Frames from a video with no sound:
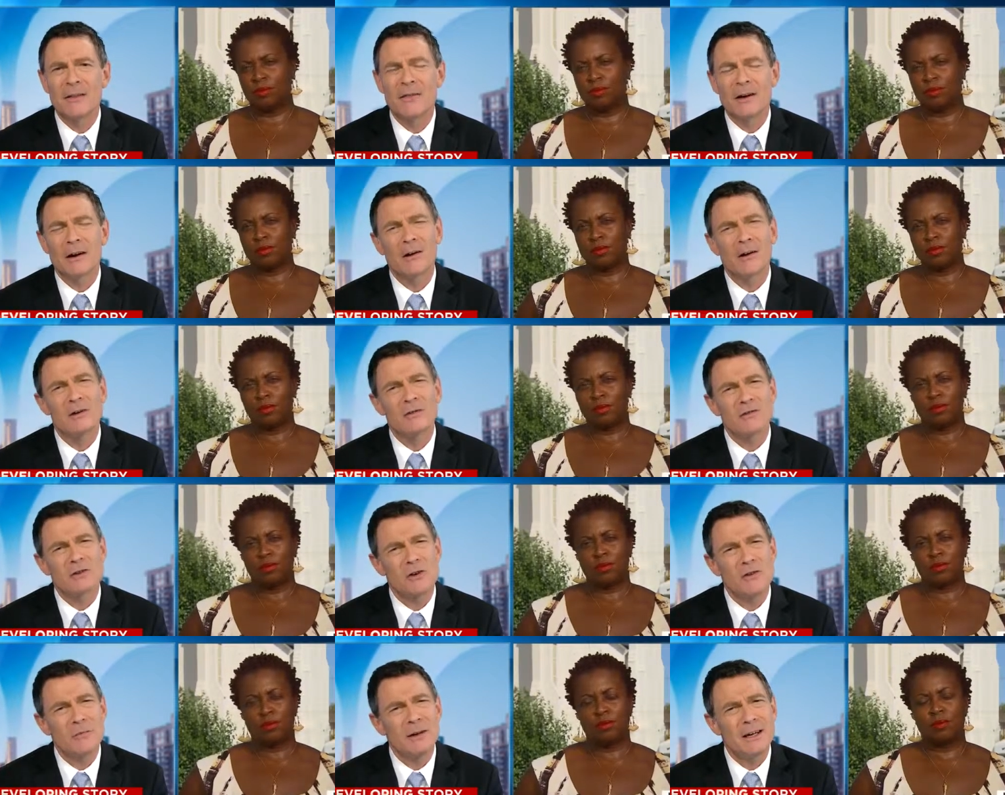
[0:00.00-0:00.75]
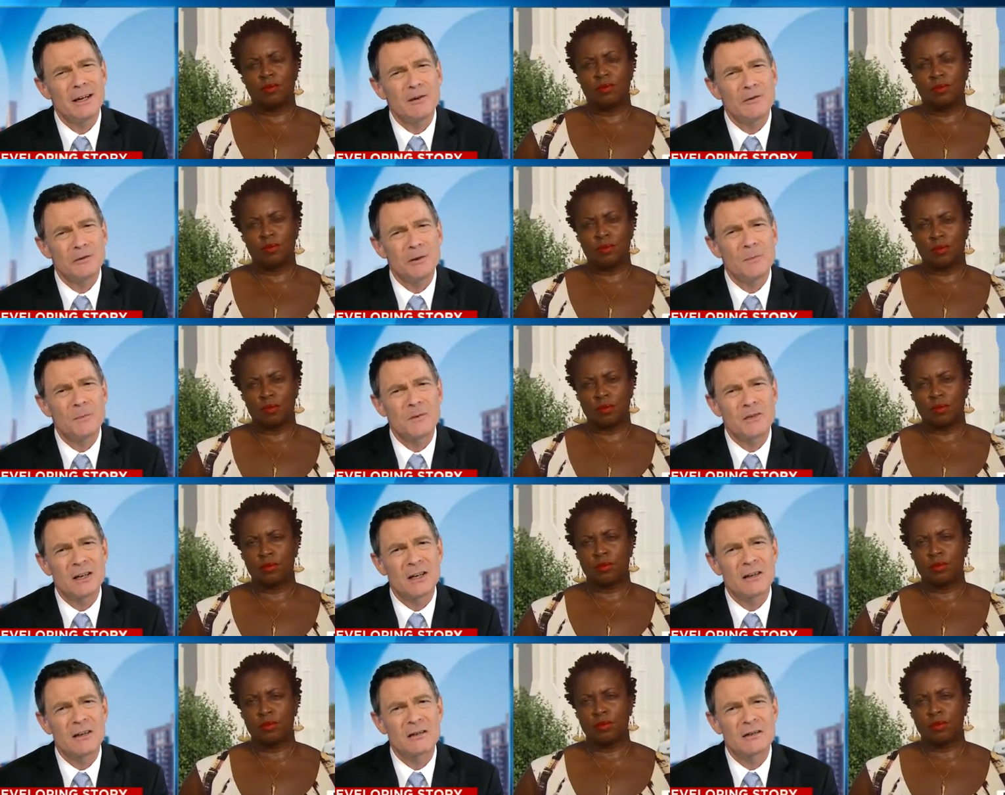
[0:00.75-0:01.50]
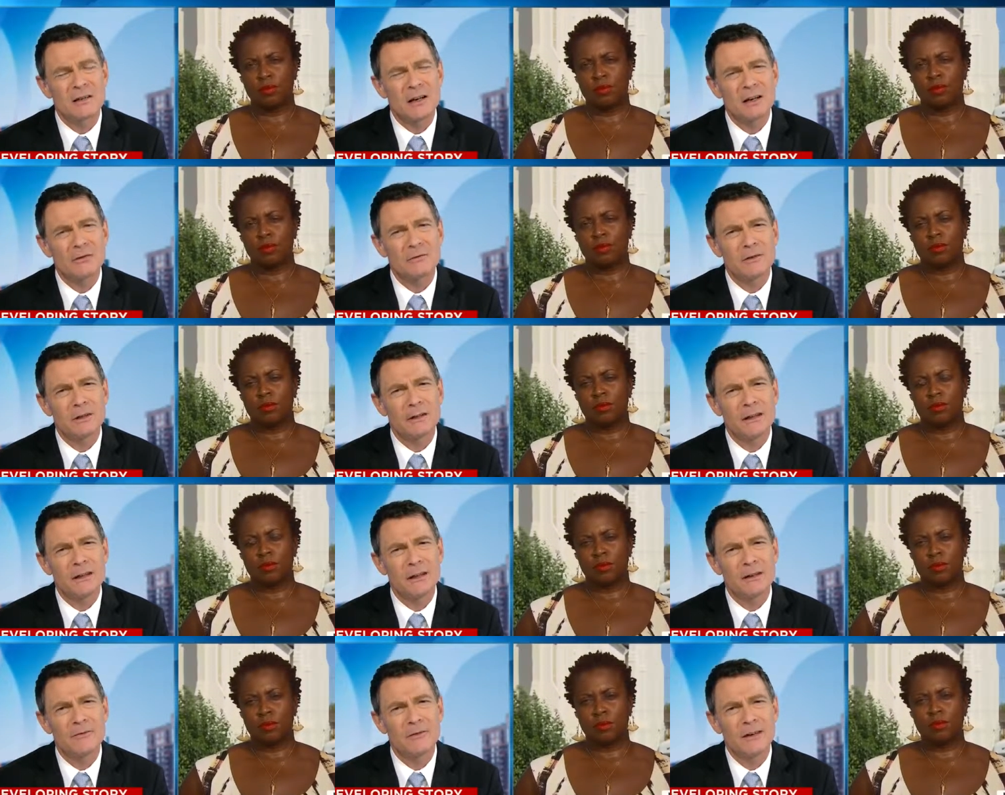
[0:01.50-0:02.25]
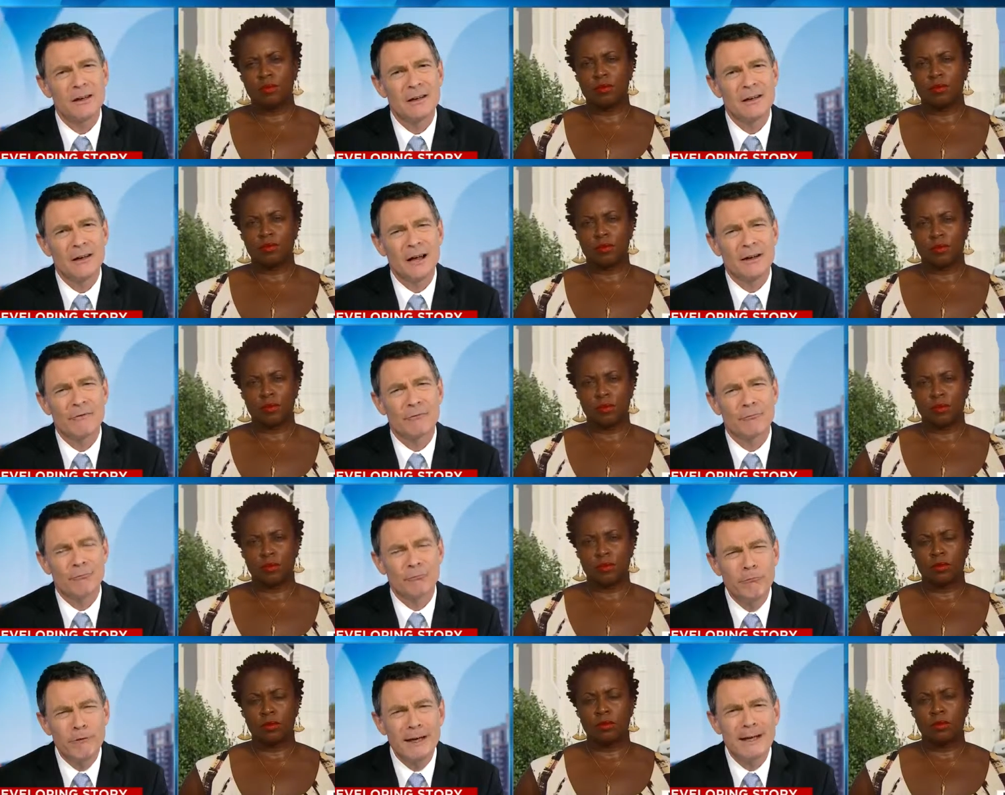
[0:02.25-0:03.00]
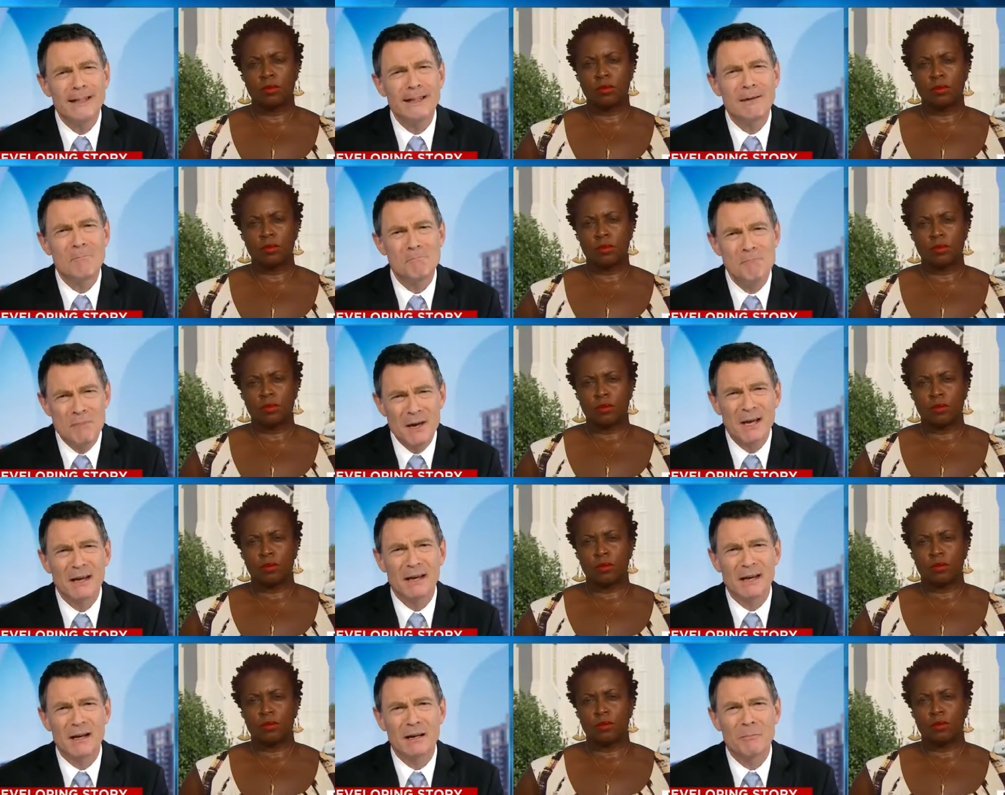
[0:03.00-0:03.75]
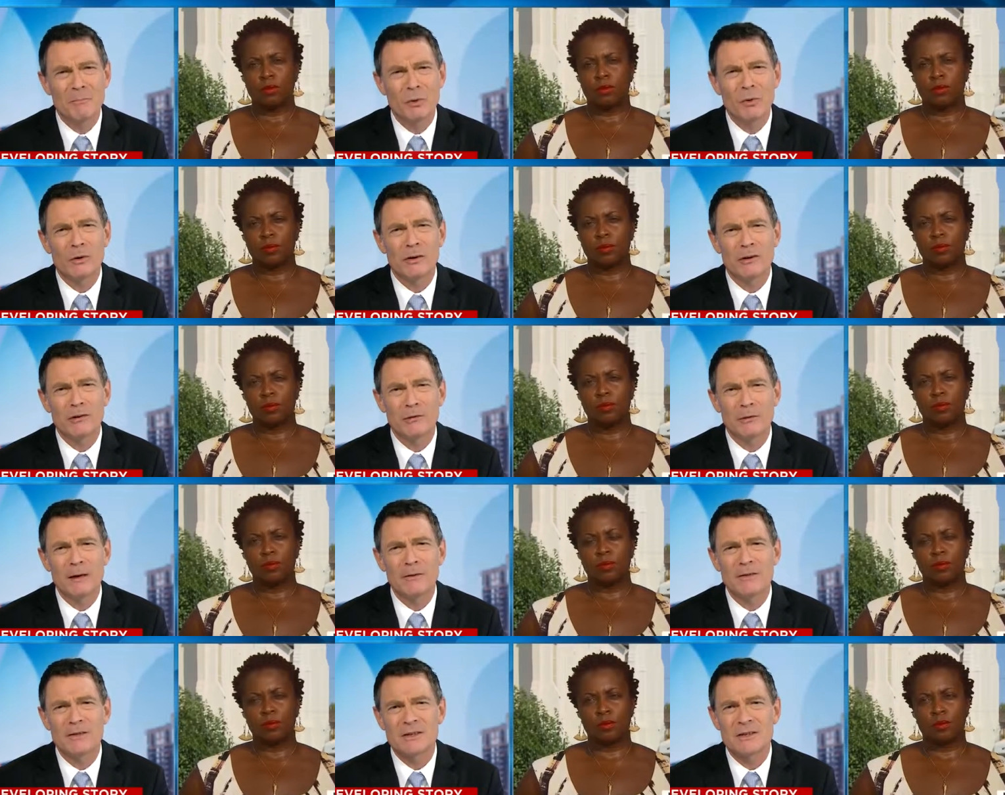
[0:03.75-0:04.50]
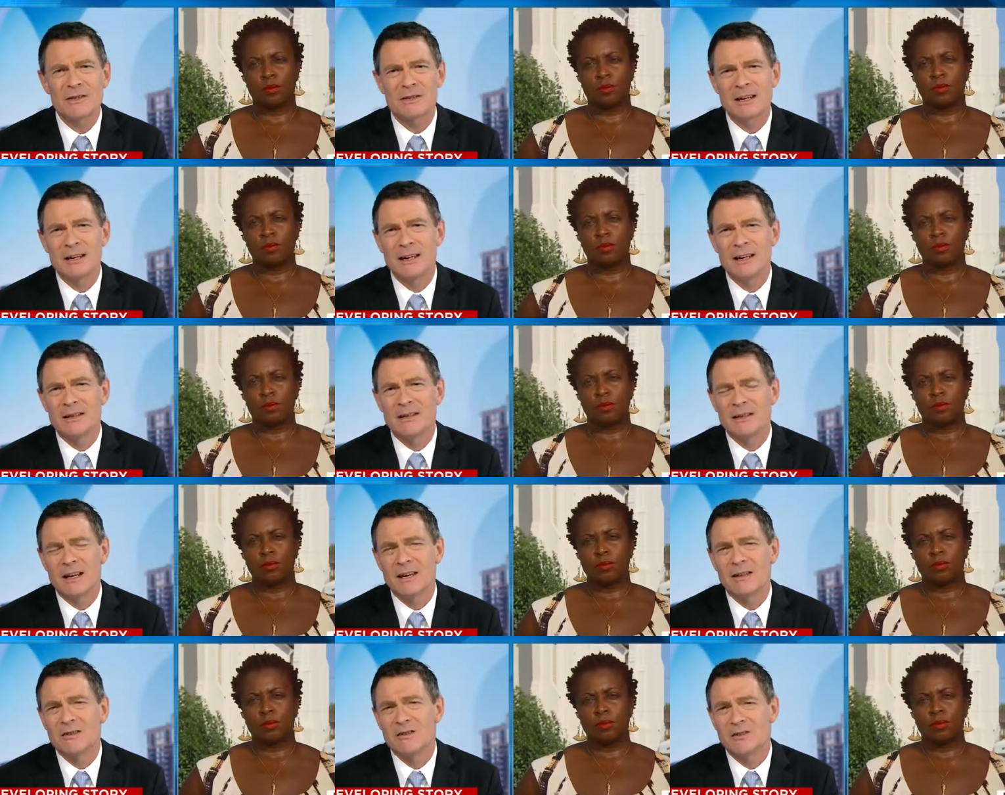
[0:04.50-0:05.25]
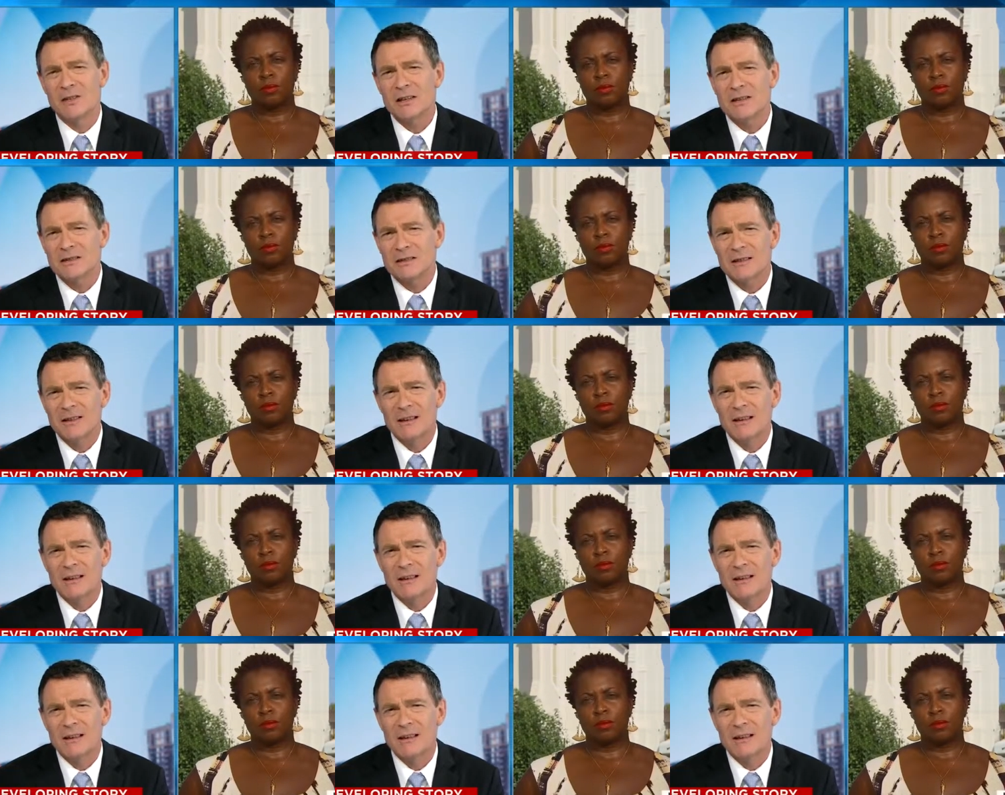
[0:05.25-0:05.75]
Speaker 1: There are so many groups in this country that have, have really big and important grievances. Is, is just